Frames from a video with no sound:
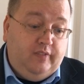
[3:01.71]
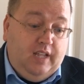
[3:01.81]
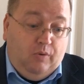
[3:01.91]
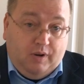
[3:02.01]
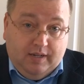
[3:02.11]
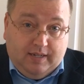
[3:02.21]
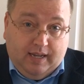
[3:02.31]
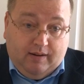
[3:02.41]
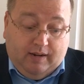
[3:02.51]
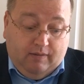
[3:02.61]
Now we're going to
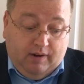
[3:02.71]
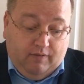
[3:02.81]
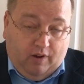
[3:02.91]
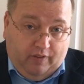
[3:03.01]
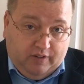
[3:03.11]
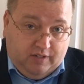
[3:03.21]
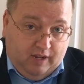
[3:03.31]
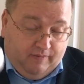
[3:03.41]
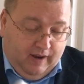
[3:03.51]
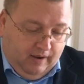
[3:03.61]
get rid of all this
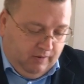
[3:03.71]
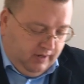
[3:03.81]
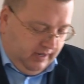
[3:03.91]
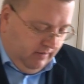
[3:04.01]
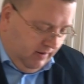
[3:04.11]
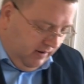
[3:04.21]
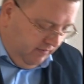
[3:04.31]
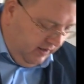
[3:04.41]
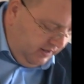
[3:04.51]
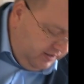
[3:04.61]
stuff now. We're going to get rid
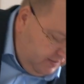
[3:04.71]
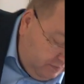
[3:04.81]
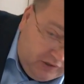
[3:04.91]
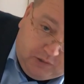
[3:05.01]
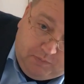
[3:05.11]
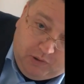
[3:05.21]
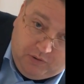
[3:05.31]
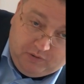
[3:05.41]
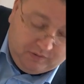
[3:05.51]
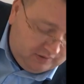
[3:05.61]
of the
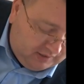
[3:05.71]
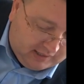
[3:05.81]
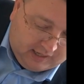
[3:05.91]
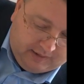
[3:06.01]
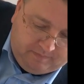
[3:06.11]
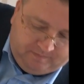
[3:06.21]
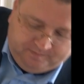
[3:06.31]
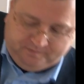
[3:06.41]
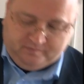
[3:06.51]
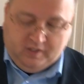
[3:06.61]
spoon and the cup,
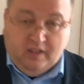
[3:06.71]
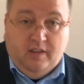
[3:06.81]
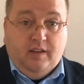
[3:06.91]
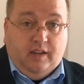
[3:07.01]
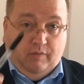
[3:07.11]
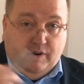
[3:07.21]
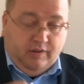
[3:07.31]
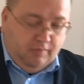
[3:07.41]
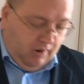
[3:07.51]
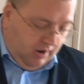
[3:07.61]
get rid of the